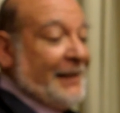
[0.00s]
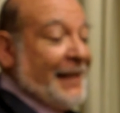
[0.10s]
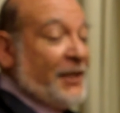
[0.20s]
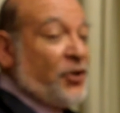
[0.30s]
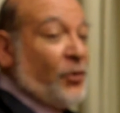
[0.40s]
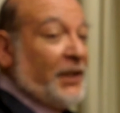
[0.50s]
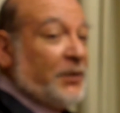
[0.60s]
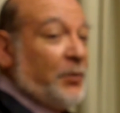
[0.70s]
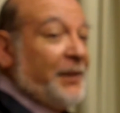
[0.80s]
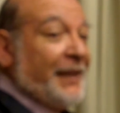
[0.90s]
That
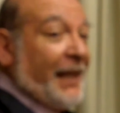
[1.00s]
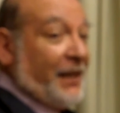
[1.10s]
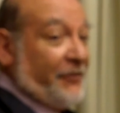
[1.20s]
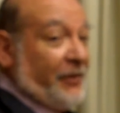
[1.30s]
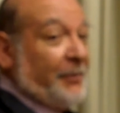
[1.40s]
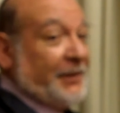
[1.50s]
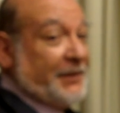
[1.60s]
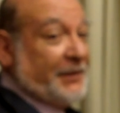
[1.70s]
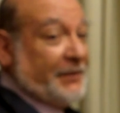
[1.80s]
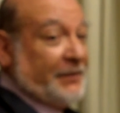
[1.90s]
choice will be taken from
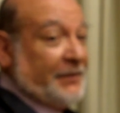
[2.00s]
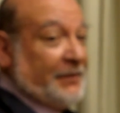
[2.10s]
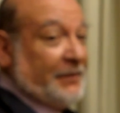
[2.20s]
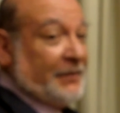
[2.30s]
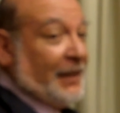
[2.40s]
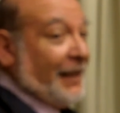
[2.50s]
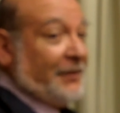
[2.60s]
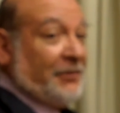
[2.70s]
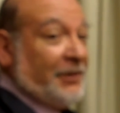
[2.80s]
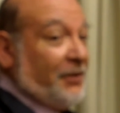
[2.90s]
us. I
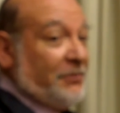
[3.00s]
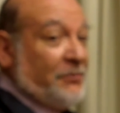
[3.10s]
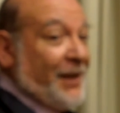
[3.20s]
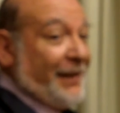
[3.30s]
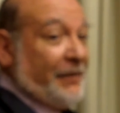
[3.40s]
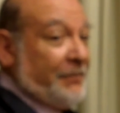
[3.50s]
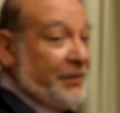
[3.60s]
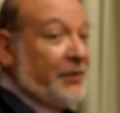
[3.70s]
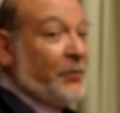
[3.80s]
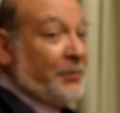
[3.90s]
don't know when,
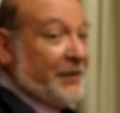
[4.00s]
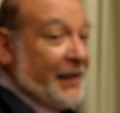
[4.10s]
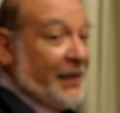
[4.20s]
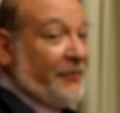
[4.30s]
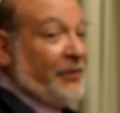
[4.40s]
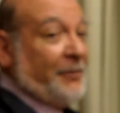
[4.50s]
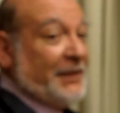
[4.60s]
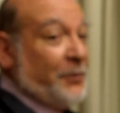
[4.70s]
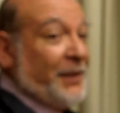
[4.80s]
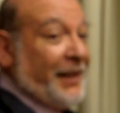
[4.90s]
but it will be taken from
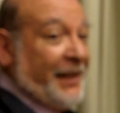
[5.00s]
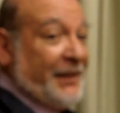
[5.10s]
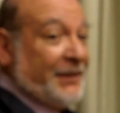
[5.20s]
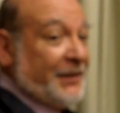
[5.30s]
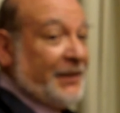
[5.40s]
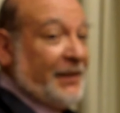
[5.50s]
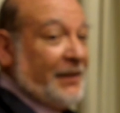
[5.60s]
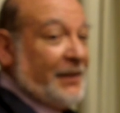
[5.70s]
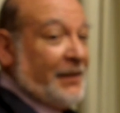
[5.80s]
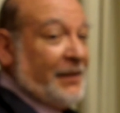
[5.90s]
us. And when it is,
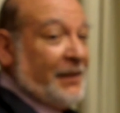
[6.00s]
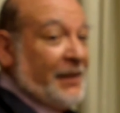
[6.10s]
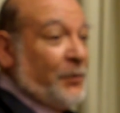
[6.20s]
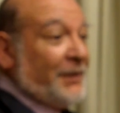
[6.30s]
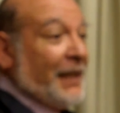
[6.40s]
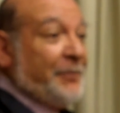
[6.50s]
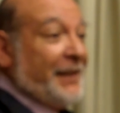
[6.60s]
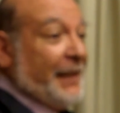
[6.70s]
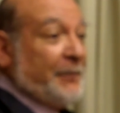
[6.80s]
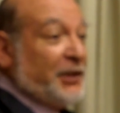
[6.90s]
it will not be
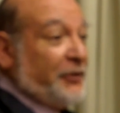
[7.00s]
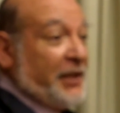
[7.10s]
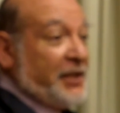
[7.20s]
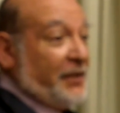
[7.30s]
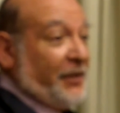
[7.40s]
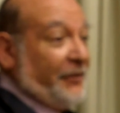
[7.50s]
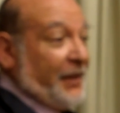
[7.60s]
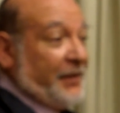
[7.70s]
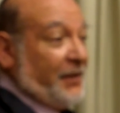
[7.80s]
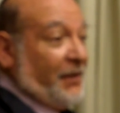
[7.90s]
a demonstration of our
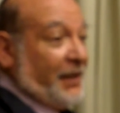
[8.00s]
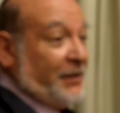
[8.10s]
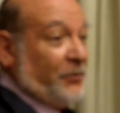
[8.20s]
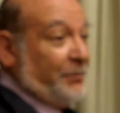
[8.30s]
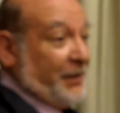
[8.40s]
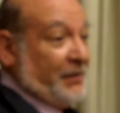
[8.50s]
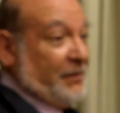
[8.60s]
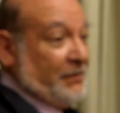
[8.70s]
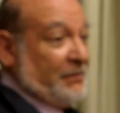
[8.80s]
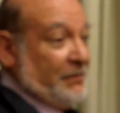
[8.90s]
faith in God. It will be
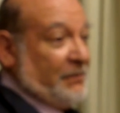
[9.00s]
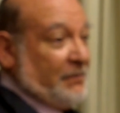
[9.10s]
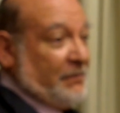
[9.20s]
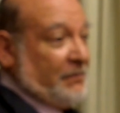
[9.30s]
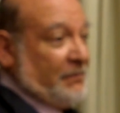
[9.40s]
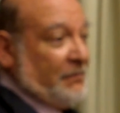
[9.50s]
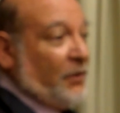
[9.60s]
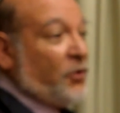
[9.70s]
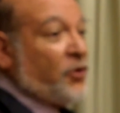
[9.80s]
no